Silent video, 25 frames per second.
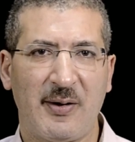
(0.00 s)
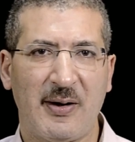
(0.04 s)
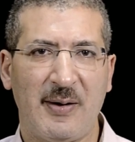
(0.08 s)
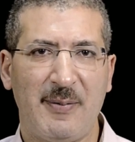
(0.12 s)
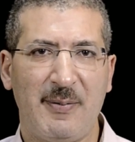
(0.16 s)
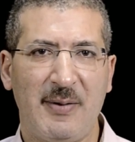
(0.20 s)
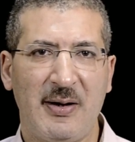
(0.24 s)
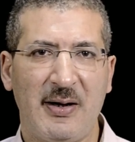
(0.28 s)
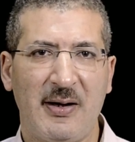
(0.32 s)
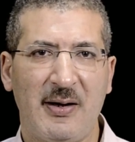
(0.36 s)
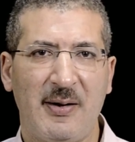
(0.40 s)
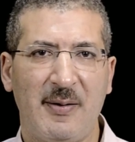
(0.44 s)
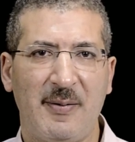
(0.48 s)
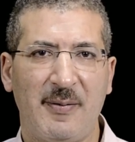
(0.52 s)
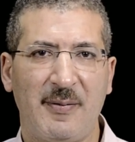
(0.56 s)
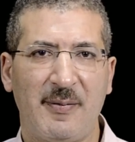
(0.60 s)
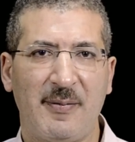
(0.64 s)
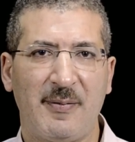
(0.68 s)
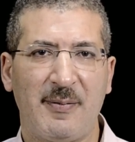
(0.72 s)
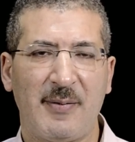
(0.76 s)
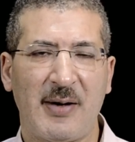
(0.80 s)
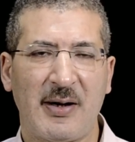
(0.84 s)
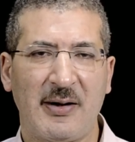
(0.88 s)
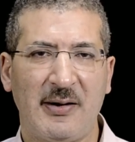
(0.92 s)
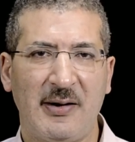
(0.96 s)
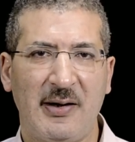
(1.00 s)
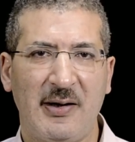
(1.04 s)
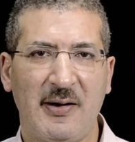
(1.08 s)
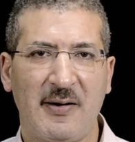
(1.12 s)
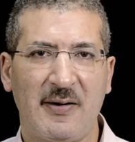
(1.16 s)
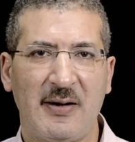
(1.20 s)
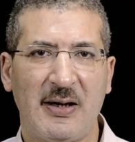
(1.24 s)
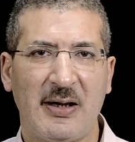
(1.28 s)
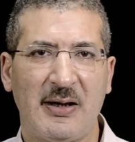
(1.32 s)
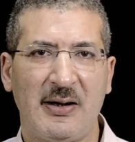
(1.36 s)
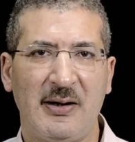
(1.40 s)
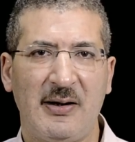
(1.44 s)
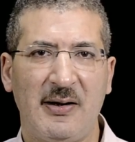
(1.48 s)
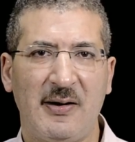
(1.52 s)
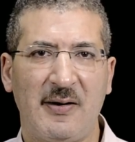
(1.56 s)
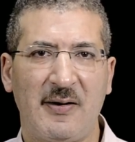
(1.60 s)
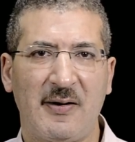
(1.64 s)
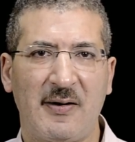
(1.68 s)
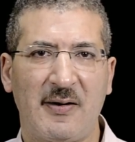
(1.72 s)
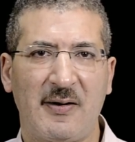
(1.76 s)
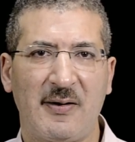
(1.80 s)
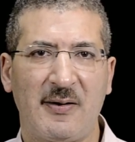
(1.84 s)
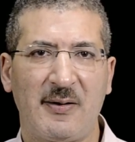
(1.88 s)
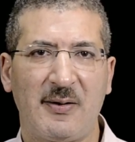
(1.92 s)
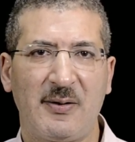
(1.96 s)
I mean by this that this
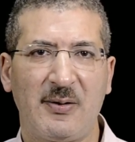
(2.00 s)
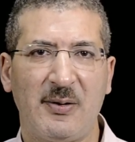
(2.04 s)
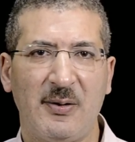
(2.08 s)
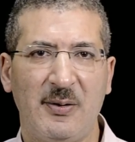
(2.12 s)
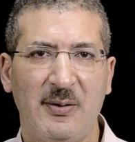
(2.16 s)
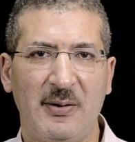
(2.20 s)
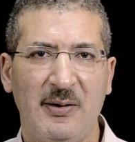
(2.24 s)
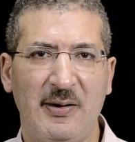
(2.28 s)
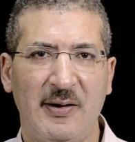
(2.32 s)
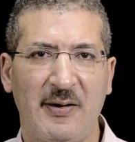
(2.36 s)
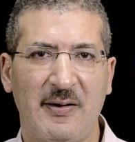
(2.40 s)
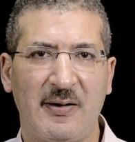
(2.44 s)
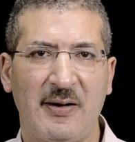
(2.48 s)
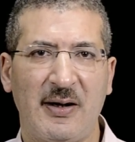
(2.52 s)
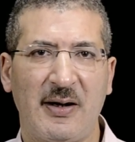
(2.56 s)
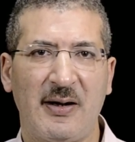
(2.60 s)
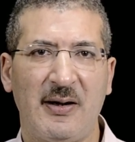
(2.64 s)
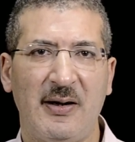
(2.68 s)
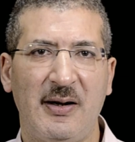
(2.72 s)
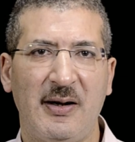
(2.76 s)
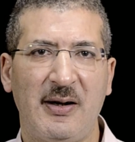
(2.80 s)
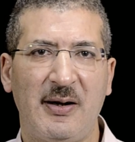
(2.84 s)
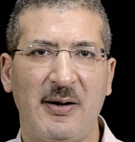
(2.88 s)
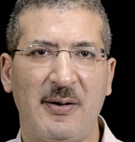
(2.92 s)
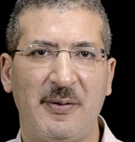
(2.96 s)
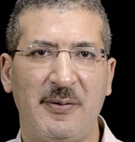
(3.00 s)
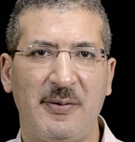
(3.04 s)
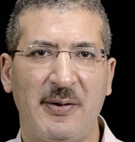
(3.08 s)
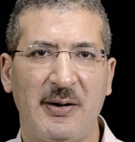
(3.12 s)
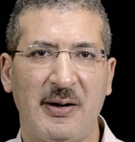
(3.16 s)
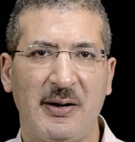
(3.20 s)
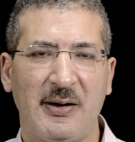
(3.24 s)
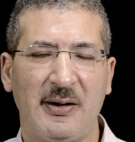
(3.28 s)
tool, this technique of